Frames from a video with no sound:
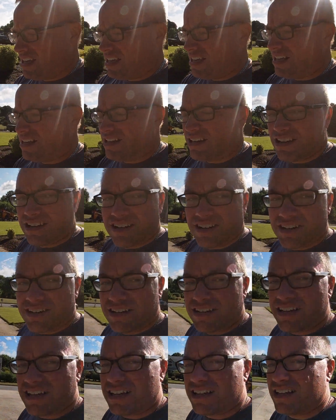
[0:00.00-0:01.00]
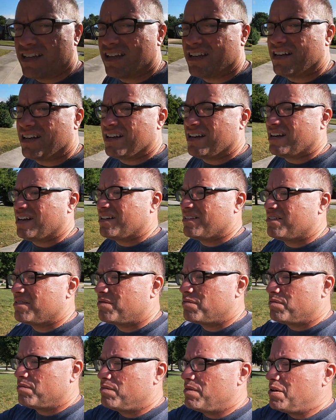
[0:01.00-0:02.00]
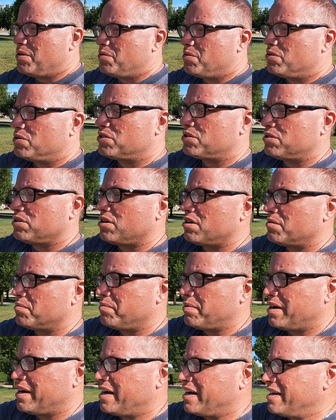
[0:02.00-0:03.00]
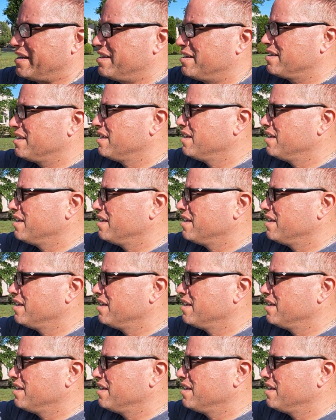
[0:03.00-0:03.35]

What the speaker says: in here, and then maybe we'll start by